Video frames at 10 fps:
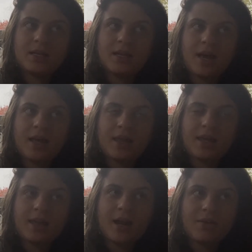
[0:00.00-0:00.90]
I think
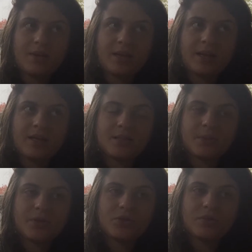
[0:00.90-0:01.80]
that I really get a
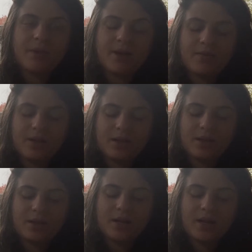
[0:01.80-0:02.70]
spiritual benefit
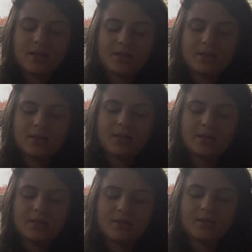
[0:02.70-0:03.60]
and
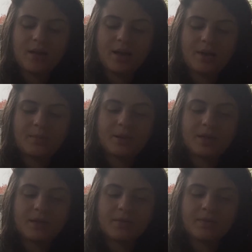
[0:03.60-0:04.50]
a
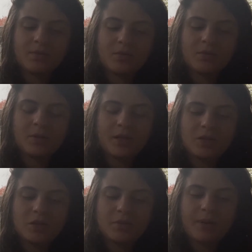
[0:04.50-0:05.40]

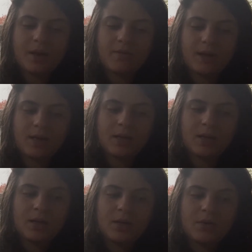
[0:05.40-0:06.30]
relational benefit
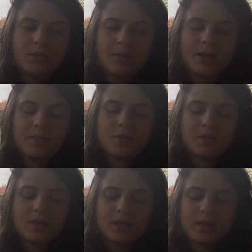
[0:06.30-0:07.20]
when I'm
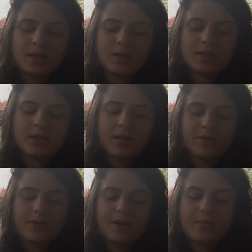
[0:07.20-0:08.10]
using things that are
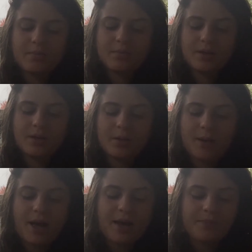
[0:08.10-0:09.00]
from
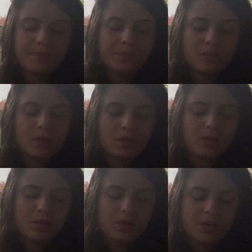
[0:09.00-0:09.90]
nearby.
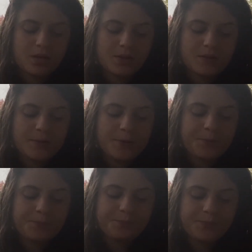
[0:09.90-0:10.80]

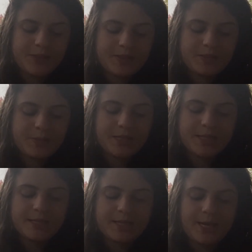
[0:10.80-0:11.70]
So this is pretty
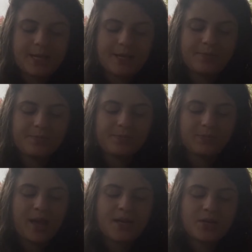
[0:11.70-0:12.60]
exciting.
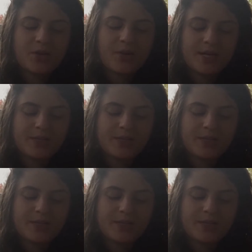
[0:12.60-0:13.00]
I had no idea